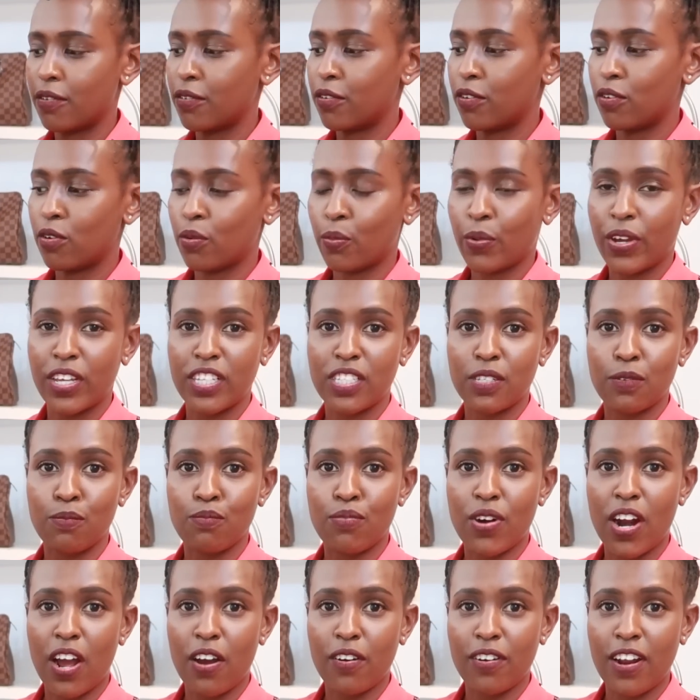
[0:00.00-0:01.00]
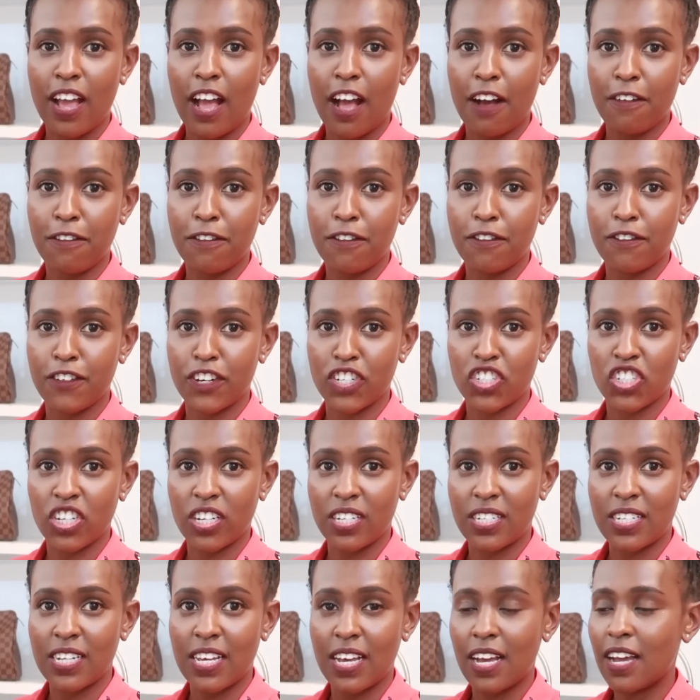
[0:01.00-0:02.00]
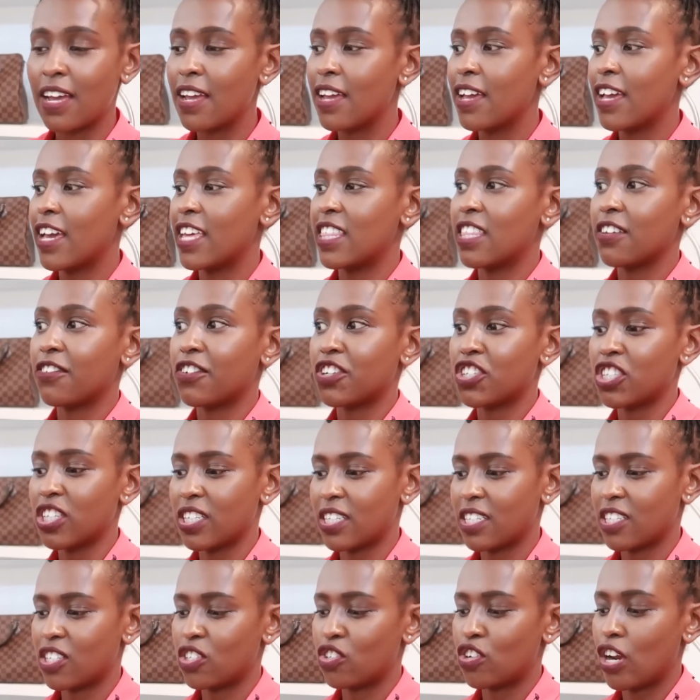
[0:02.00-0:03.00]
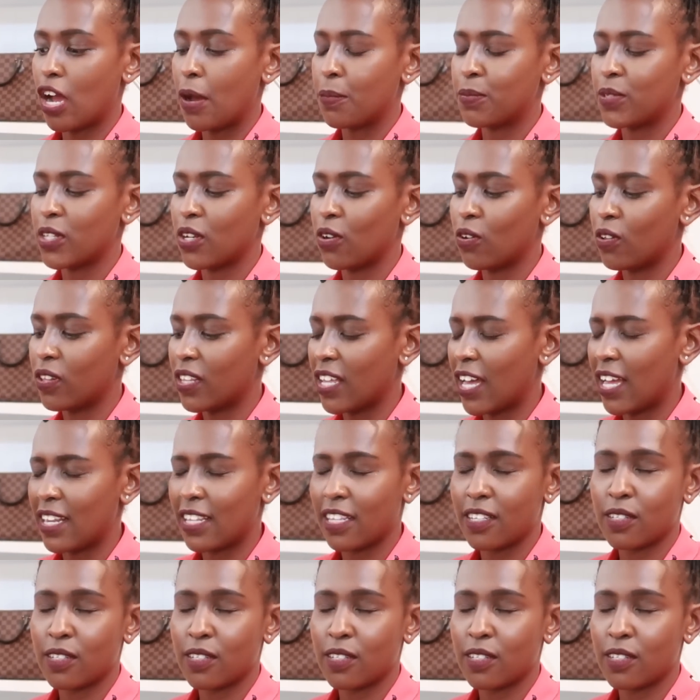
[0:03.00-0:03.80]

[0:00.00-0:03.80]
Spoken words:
where it's brown half vachetta and the vachetta straps and all that.